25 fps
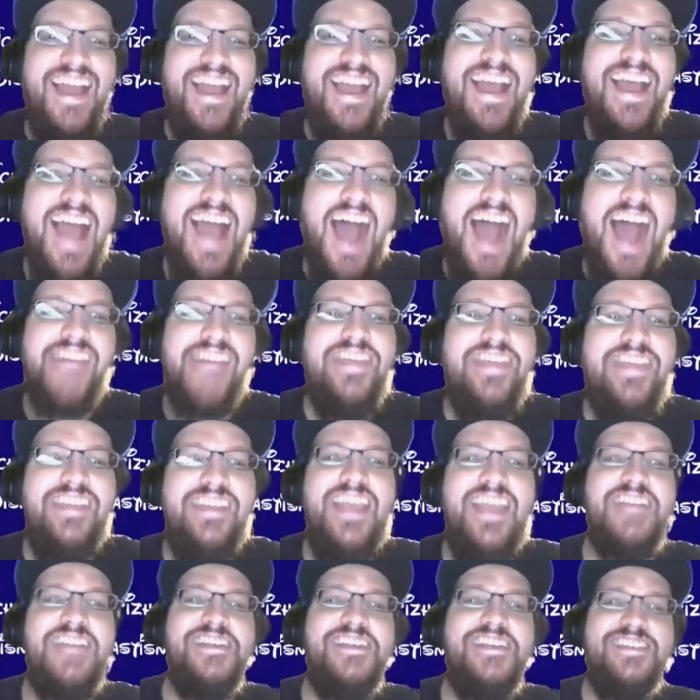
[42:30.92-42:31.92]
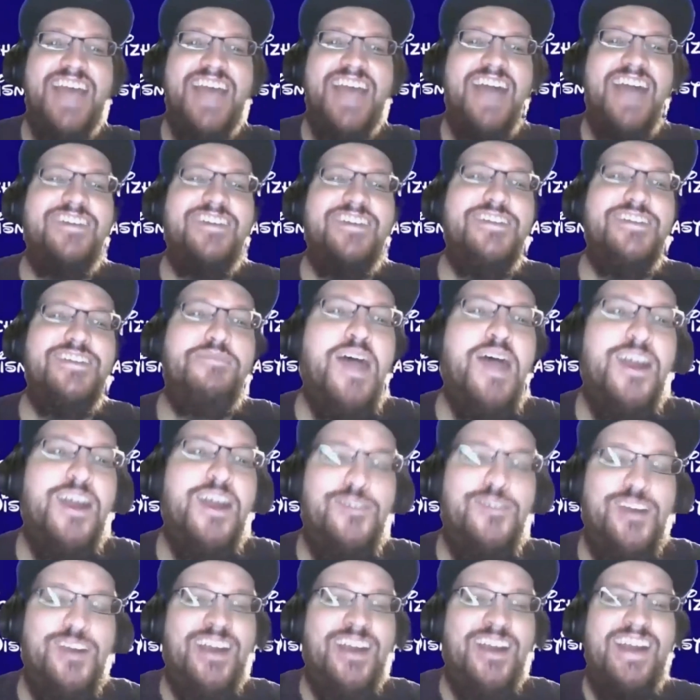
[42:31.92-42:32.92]
I think that's exactly the
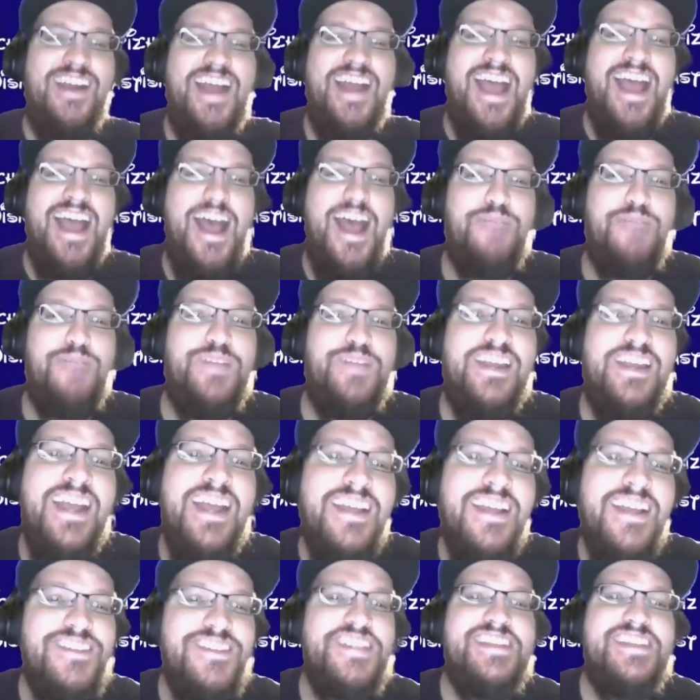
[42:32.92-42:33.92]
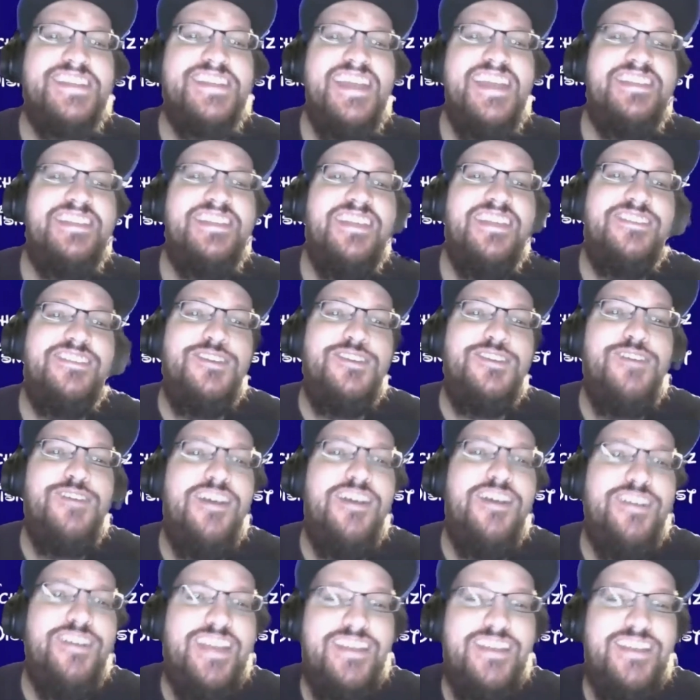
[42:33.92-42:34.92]
part where it happened. Just take 2
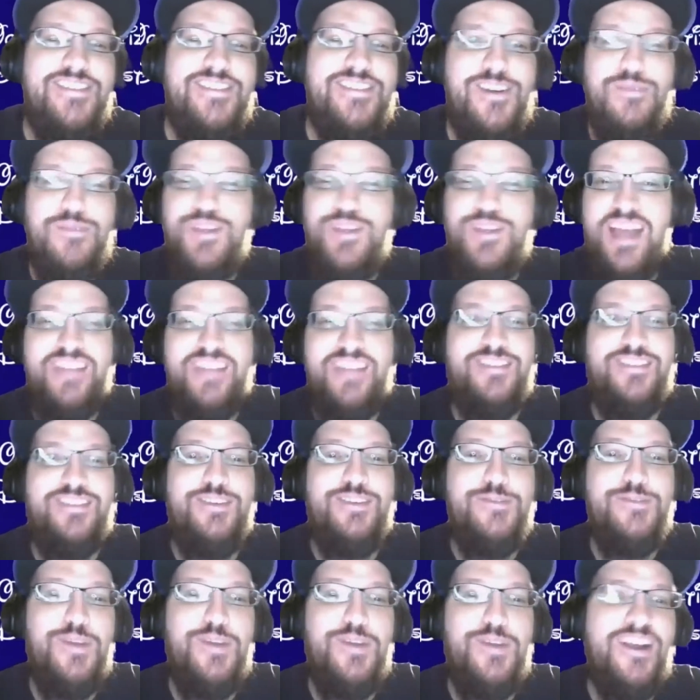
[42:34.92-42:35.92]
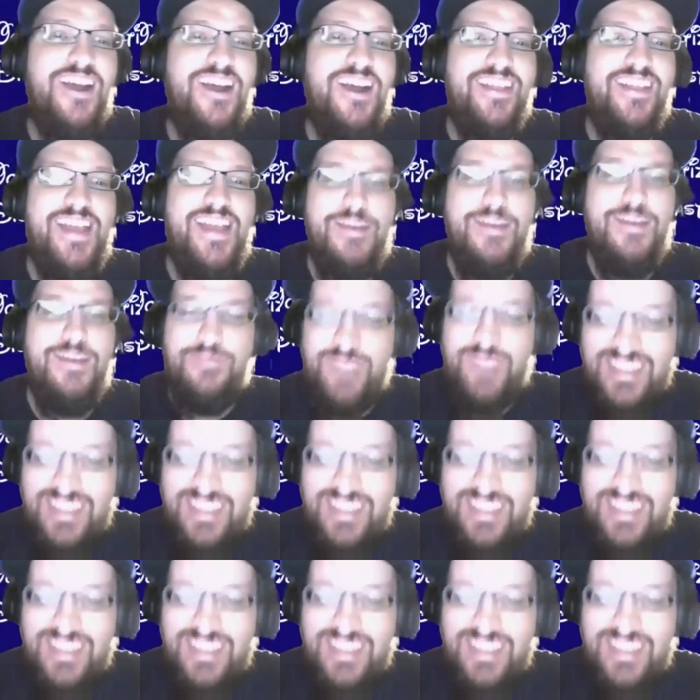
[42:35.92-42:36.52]
other kids home. We got 2 on them.